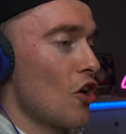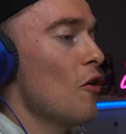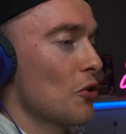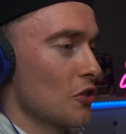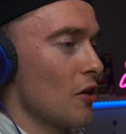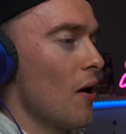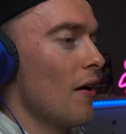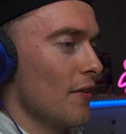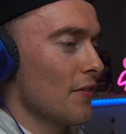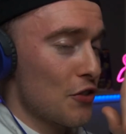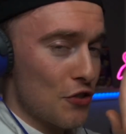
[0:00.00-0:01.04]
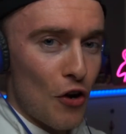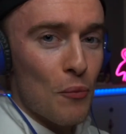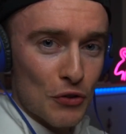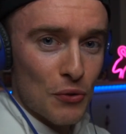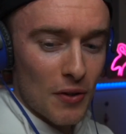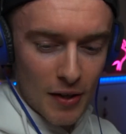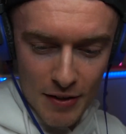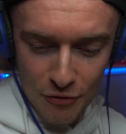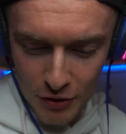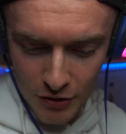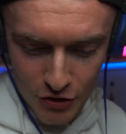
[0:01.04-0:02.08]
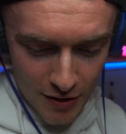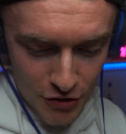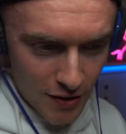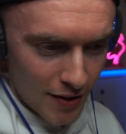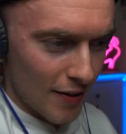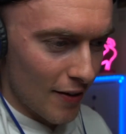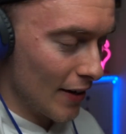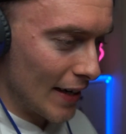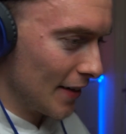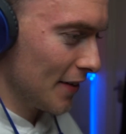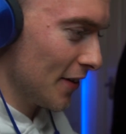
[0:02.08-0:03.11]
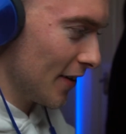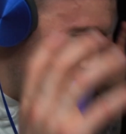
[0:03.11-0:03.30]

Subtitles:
must go on. The show must go on. I need to find the charger. I can't end here.